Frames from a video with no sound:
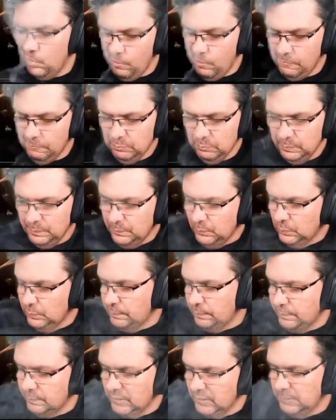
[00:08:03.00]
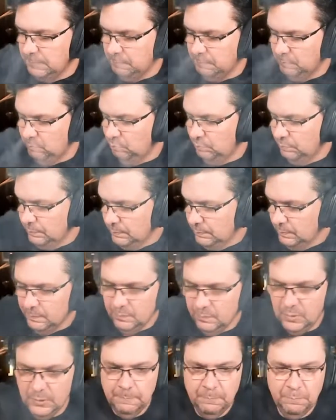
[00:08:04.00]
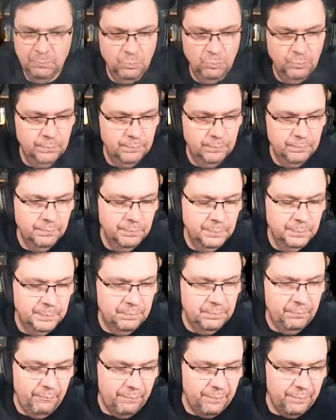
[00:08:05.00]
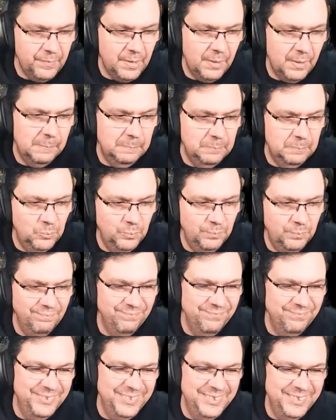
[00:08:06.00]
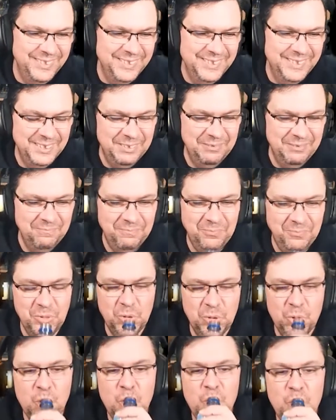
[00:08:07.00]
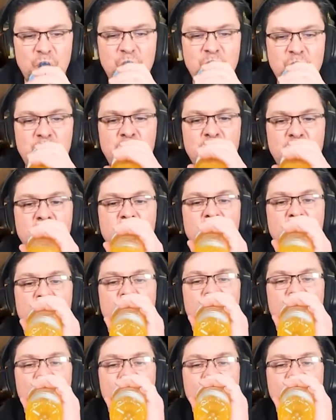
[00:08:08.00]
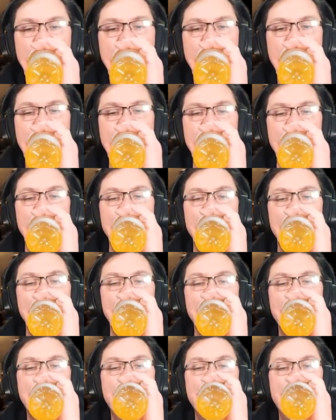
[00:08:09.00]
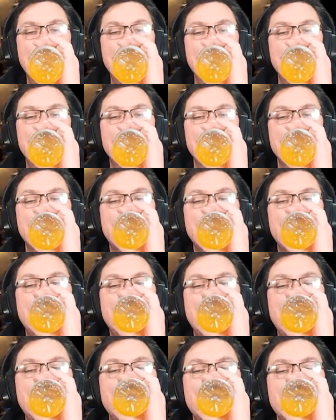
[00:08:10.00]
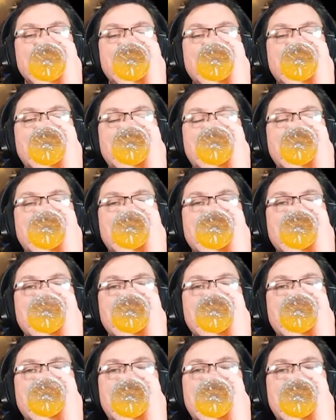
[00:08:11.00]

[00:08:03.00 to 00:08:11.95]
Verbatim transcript: I can do that. This video is wrong. I did this the other day and that and this and that. And then I ask them, did you play on a modded server? They say, yeah. And then